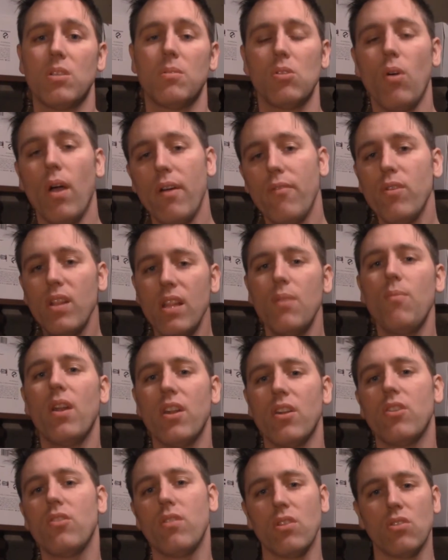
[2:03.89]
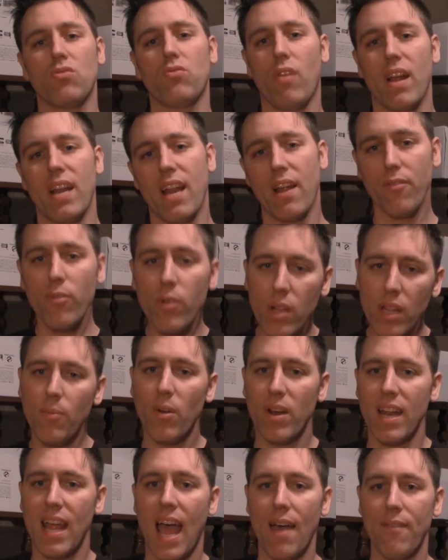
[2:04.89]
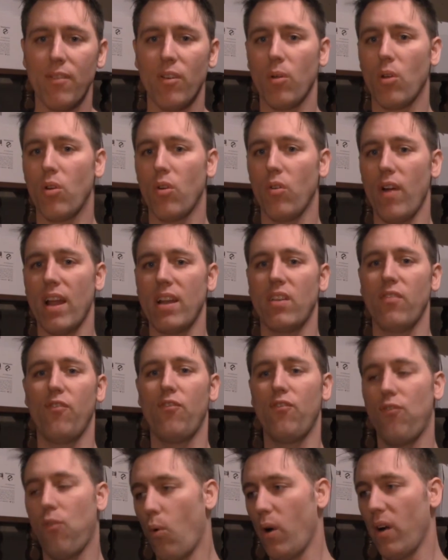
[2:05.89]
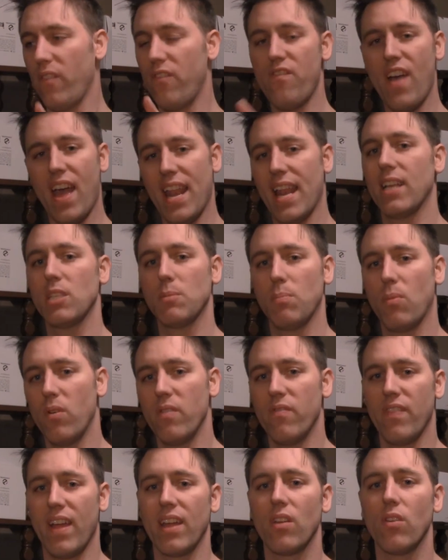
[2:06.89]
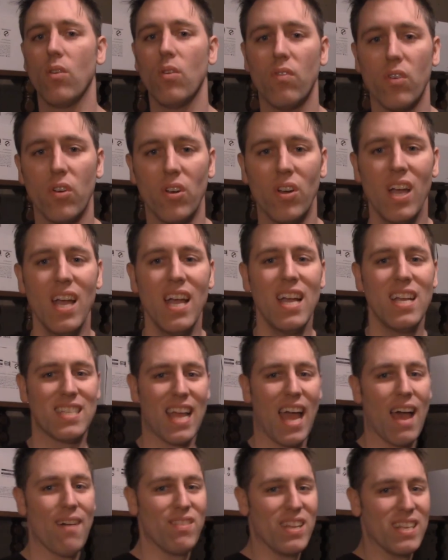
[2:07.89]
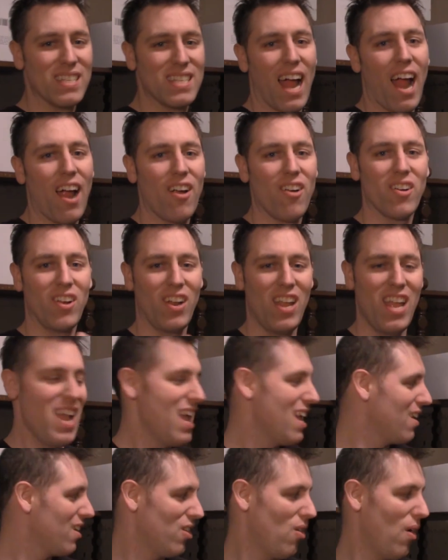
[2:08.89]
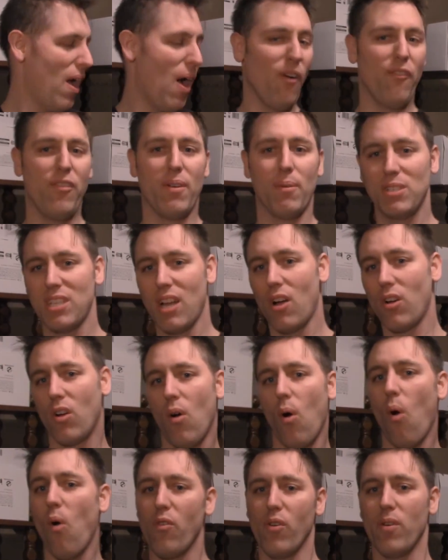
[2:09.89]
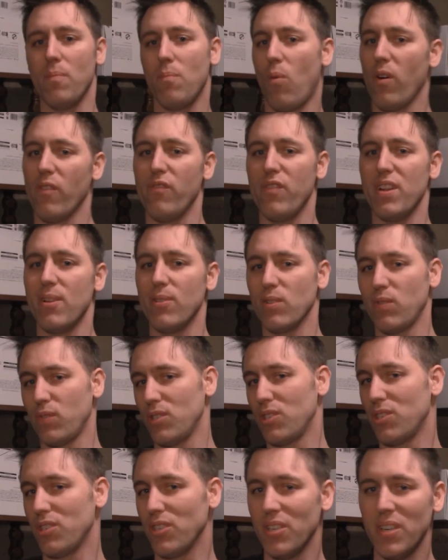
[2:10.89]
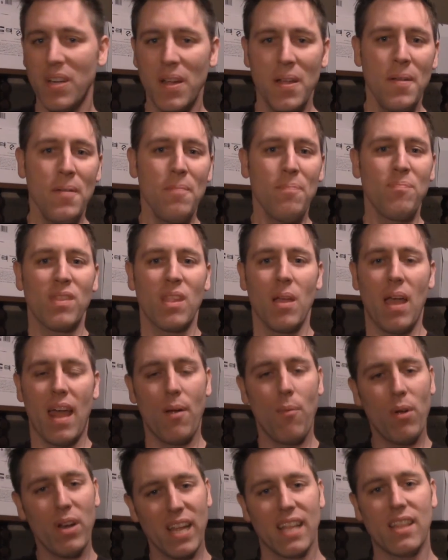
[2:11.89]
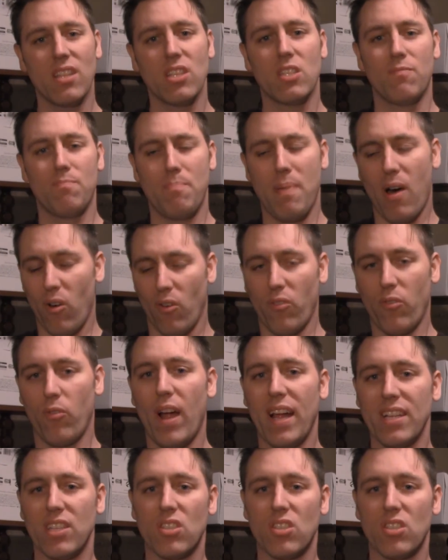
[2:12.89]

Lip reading: So I really want to do this right, and I really want to have it correct for Fan Expo in Vancouver to have the entire outfit, which I'll go over in more videos for sure. And I want to get this belt right.